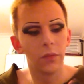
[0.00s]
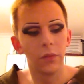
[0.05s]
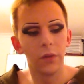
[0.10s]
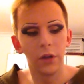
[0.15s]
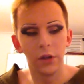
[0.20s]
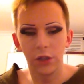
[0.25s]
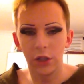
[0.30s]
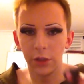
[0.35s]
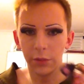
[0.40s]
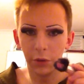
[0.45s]

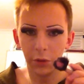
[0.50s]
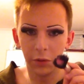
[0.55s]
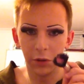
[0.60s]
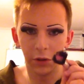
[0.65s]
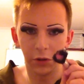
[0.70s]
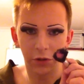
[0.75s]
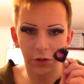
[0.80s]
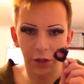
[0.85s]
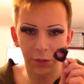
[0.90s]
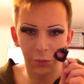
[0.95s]
Actually, probably
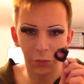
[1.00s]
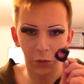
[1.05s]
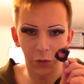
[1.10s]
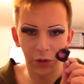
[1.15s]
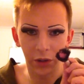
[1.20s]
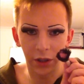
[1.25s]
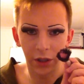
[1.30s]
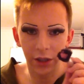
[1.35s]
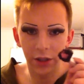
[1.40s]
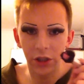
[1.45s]
looks like more
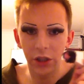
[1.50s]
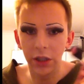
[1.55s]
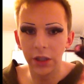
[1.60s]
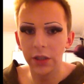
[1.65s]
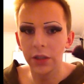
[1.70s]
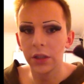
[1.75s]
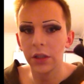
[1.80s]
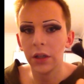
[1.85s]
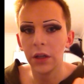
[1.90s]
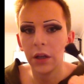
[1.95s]
than it actually
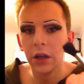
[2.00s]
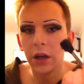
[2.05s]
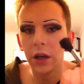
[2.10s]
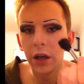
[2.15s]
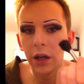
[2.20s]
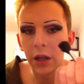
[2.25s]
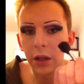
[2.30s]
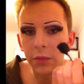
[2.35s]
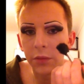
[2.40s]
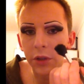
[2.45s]
is.
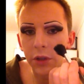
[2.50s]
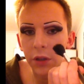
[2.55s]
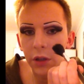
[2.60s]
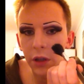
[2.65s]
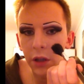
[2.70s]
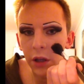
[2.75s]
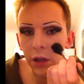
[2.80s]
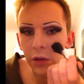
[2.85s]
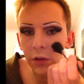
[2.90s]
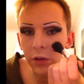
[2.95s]
And I'm just
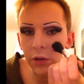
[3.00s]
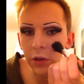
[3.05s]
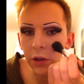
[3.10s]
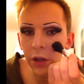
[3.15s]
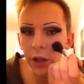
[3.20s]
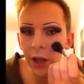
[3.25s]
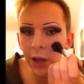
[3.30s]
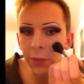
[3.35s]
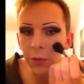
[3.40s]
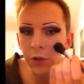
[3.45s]
going to go onto
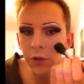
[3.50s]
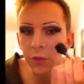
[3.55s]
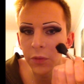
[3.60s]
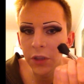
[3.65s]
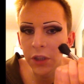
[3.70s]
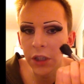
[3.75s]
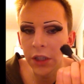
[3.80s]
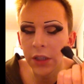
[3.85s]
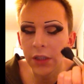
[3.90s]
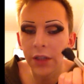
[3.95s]
the apples of my
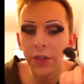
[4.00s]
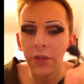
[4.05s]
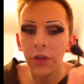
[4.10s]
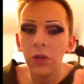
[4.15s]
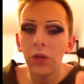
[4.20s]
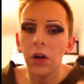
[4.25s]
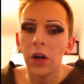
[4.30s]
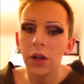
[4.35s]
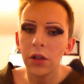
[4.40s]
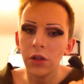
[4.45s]
cheeks. If
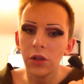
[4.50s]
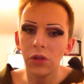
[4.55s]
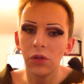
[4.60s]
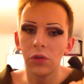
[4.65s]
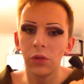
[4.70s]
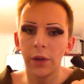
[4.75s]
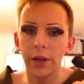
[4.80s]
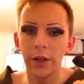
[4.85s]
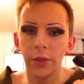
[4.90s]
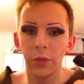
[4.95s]
you're unsure
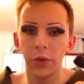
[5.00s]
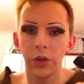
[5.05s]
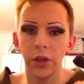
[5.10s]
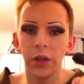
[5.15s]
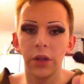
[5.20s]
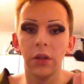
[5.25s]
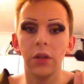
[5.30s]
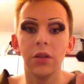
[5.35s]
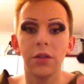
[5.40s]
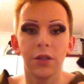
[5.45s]
where to put
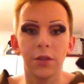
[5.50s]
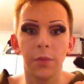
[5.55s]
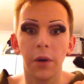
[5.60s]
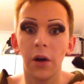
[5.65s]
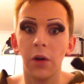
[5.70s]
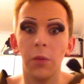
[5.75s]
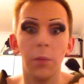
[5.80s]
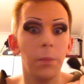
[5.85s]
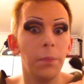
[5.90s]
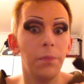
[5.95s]
it,
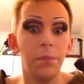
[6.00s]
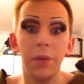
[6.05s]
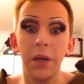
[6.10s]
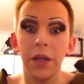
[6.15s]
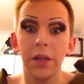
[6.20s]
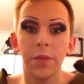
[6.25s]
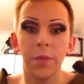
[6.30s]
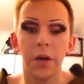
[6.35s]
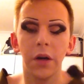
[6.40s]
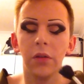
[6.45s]
smile,
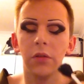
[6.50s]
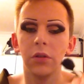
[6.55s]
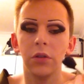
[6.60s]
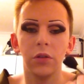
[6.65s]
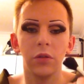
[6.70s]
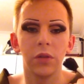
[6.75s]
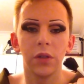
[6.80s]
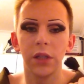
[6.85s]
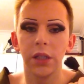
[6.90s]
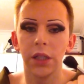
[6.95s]
big smile.
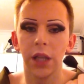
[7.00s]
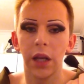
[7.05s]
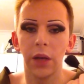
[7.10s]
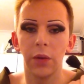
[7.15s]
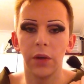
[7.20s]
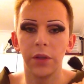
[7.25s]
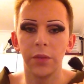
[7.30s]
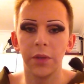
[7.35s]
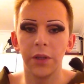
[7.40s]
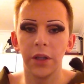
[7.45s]
You'll see exactly
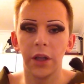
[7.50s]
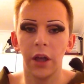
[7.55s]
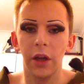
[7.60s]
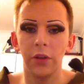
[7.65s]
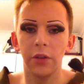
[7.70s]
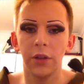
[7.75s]
where it's meant to go.